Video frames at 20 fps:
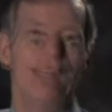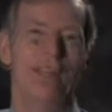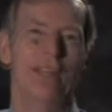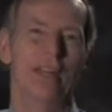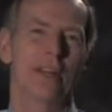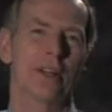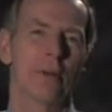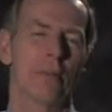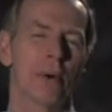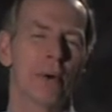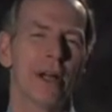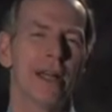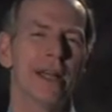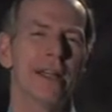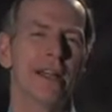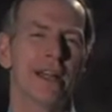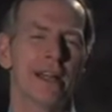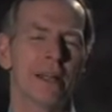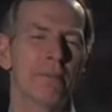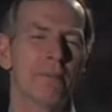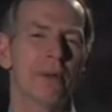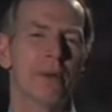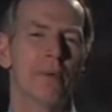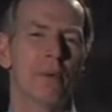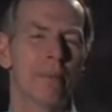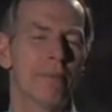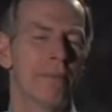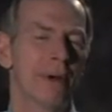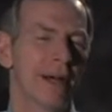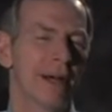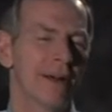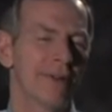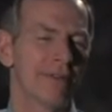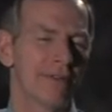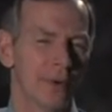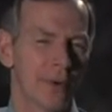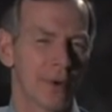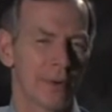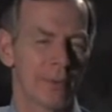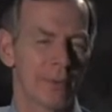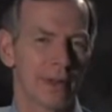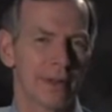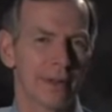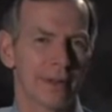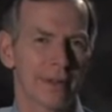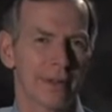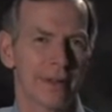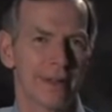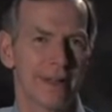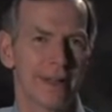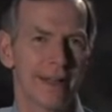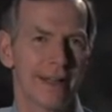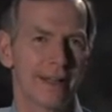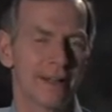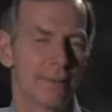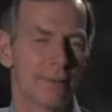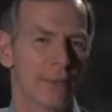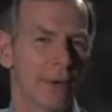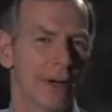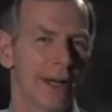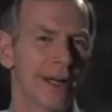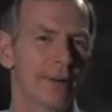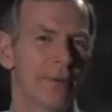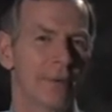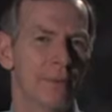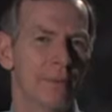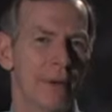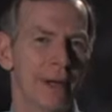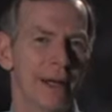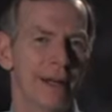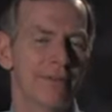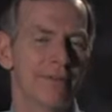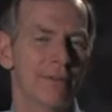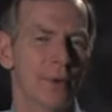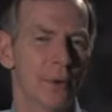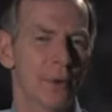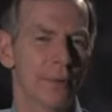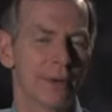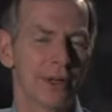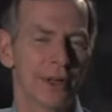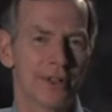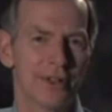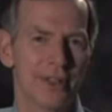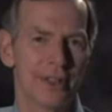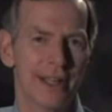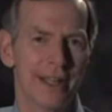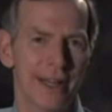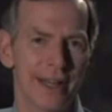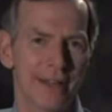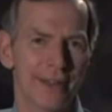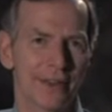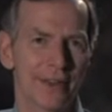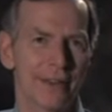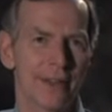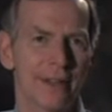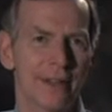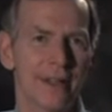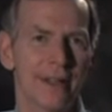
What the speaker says: Now, the brain lipid repair formula and the brain repair formula together